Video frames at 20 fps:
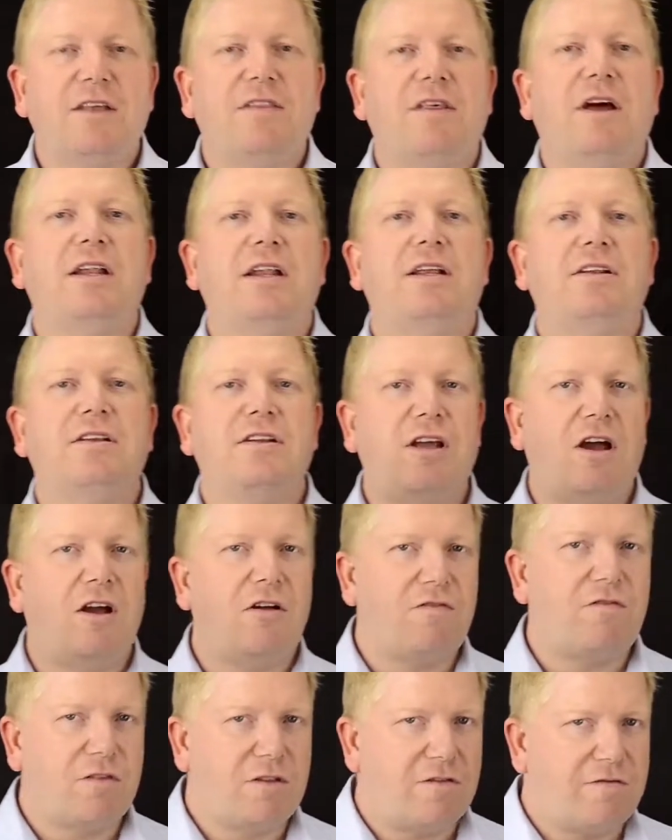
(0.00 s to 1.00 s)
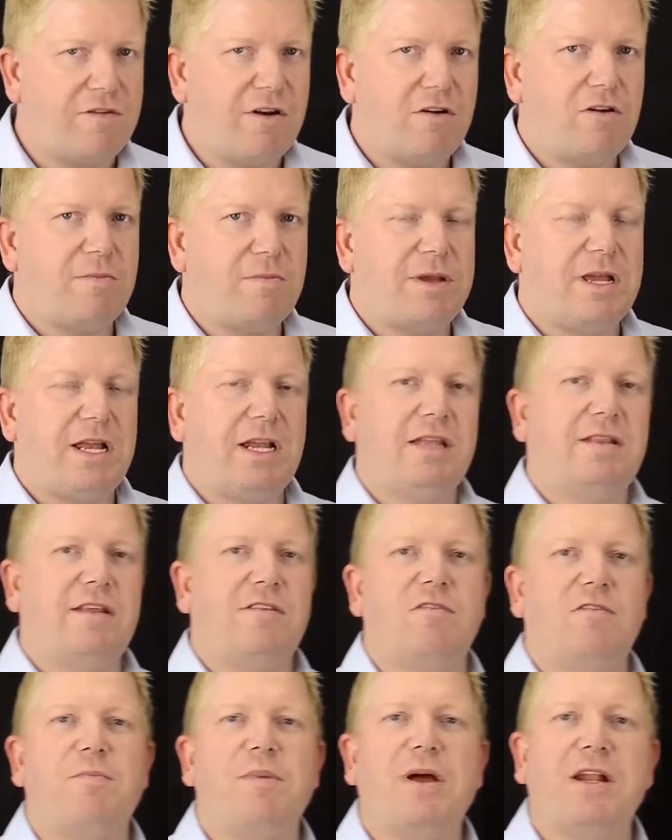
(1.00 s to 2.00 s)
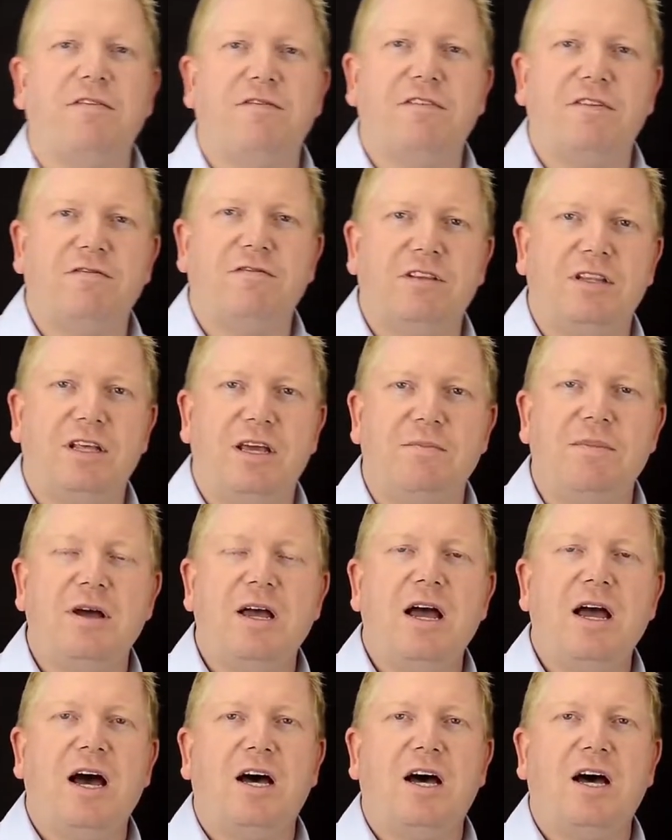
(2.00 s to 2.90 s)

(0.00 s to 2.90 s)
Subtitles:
They need to know from the very beginning there's a benefit for them.